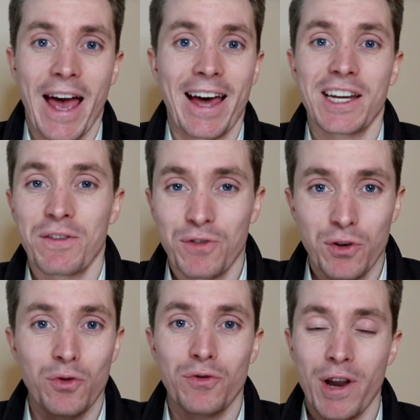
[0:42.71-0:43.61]
And if
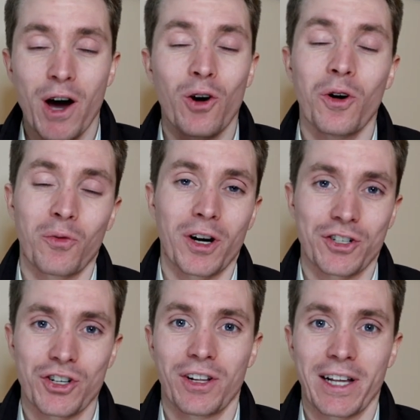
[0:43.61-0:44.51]
you know a
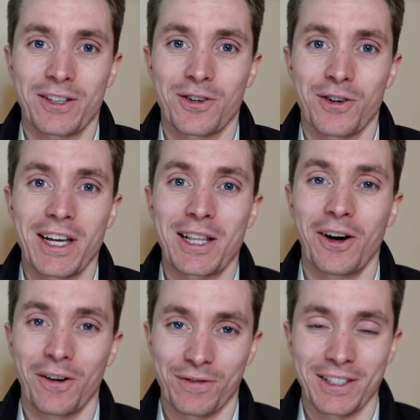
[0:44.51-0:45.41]
watch collector,
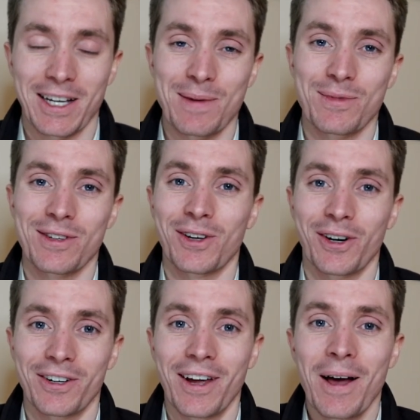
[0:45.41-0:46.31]
it oftentimes is
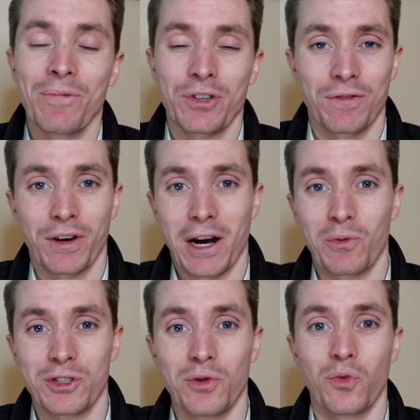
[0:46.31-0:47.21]
hard to figure
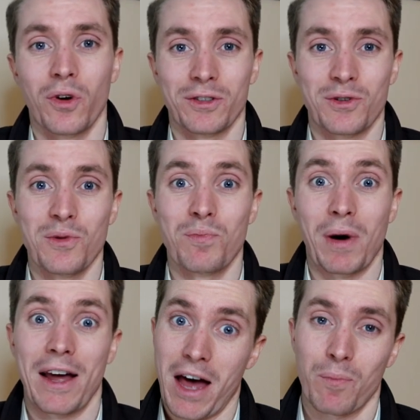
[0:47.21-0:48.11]
out what you want to
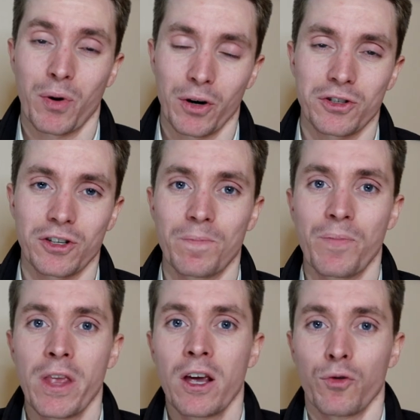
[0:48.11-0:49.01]
buy that person
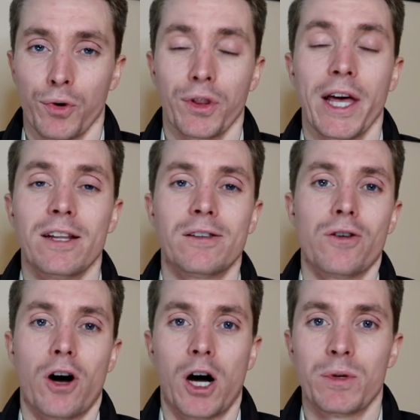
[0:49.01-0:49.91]
related
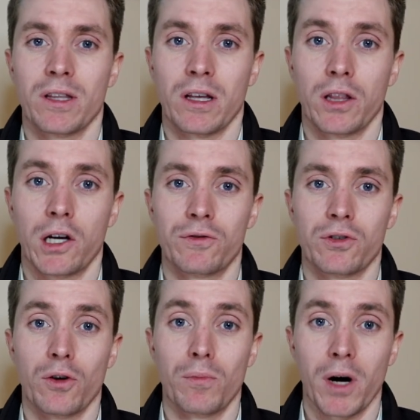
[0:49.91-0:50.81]
to the hobby that they love
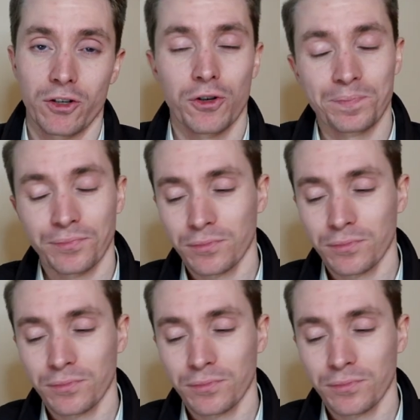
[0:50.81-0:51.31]
so much.